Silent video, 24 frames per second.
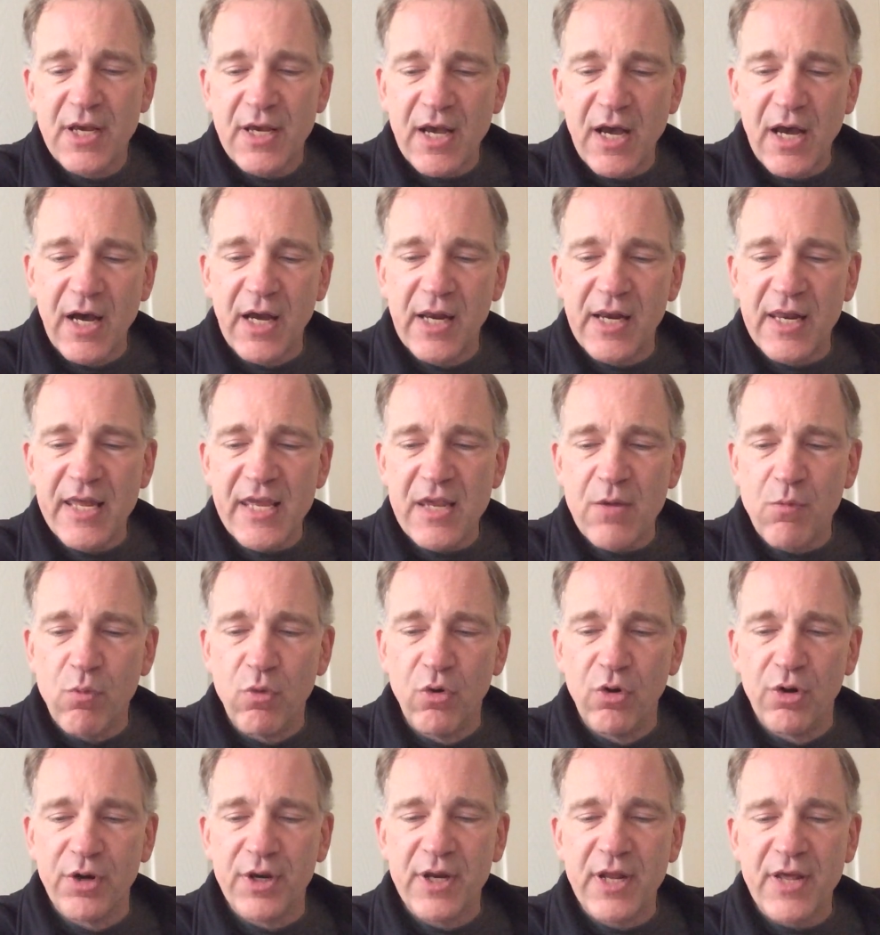Ali
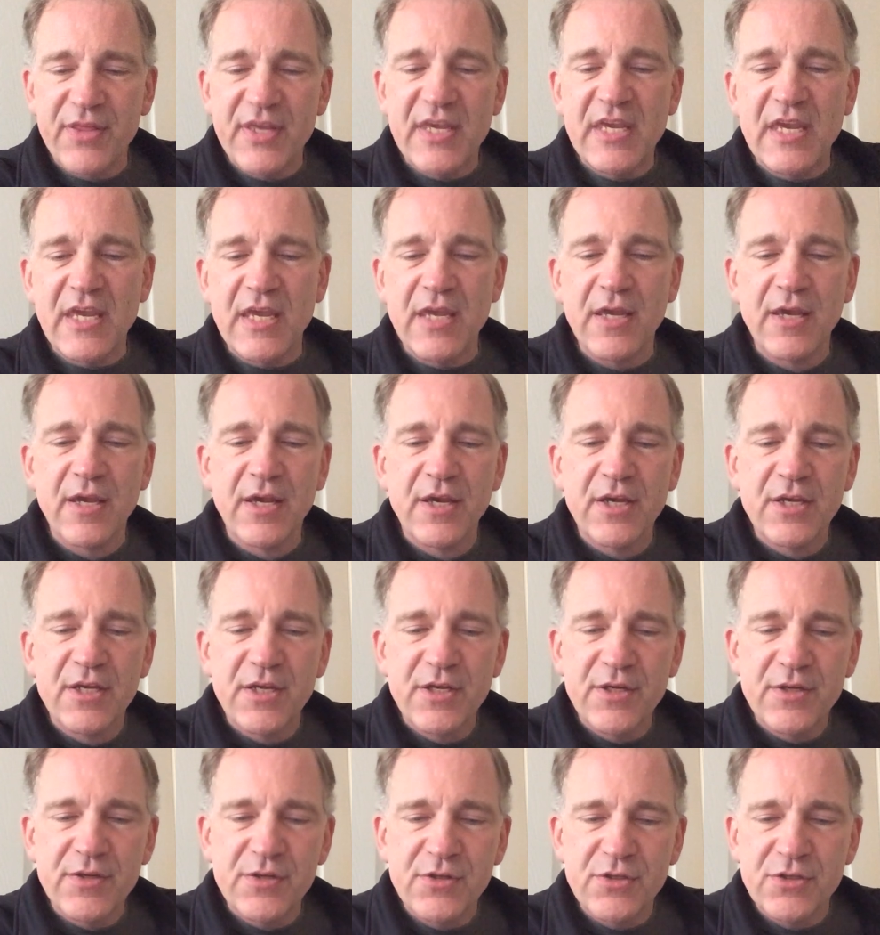won. I think he
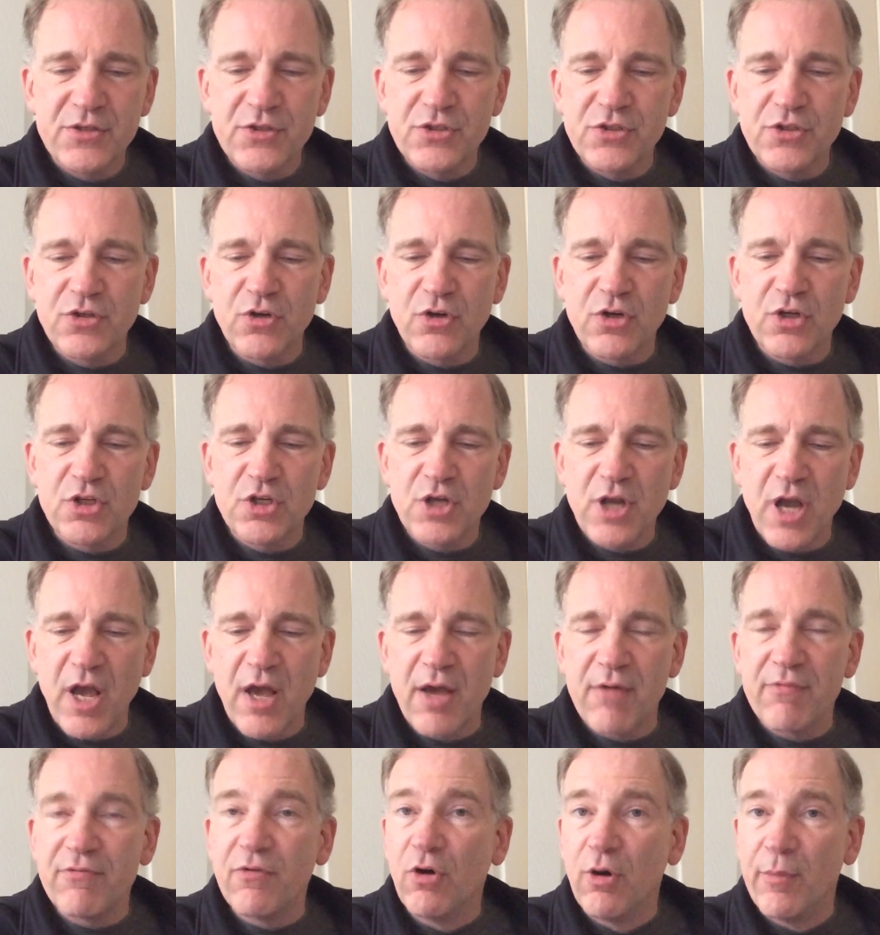took
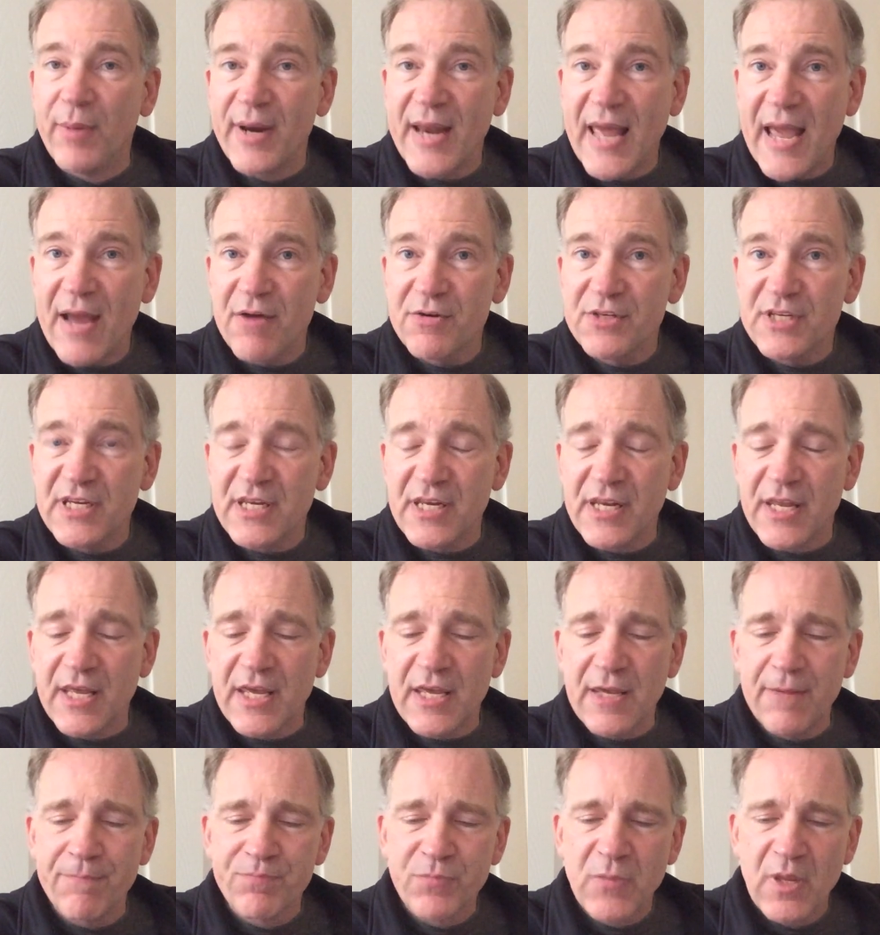Foreman out, didn't
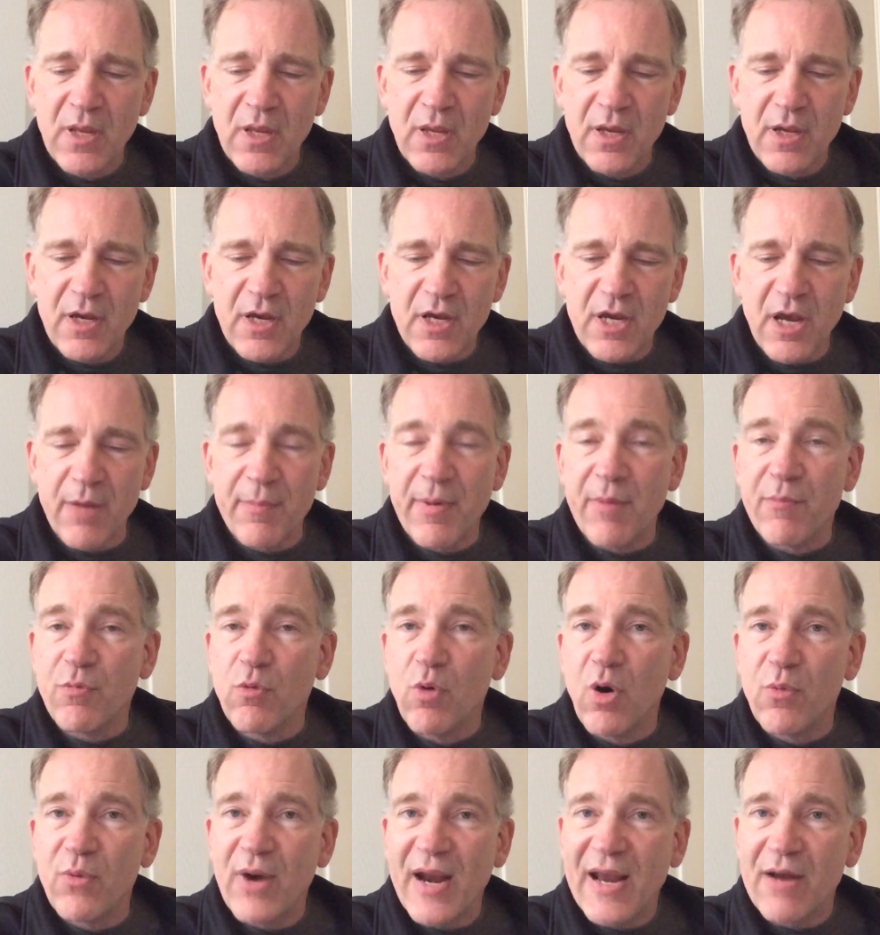he? I can't remember
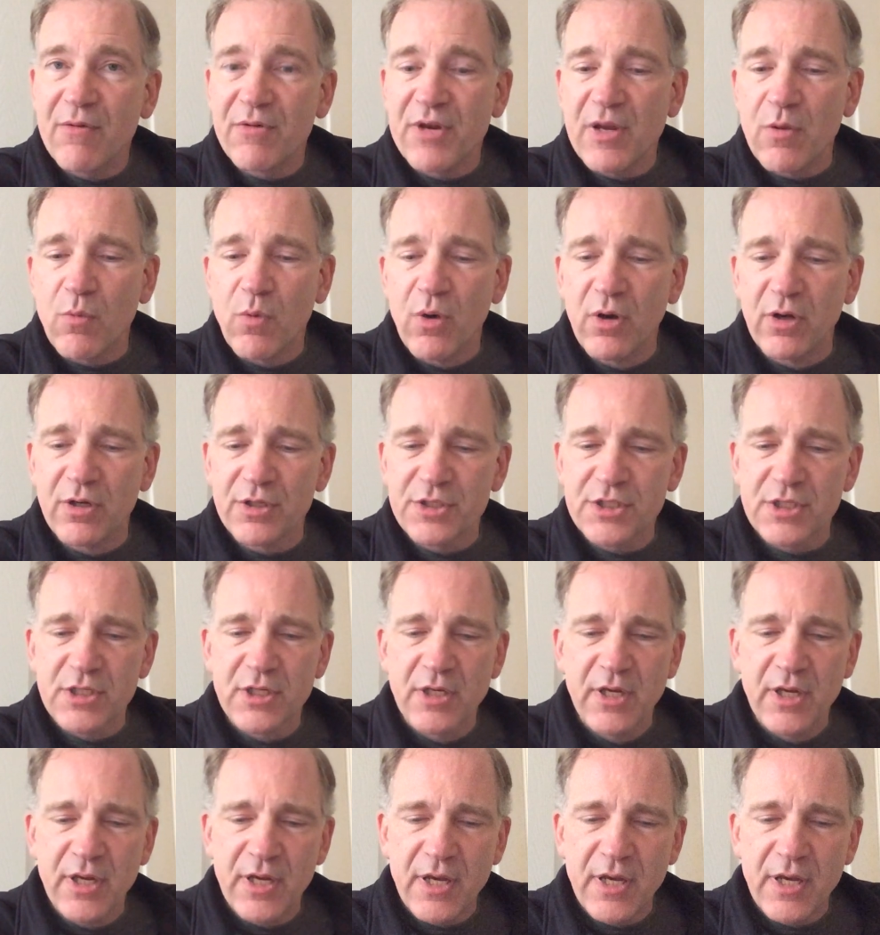what round it was.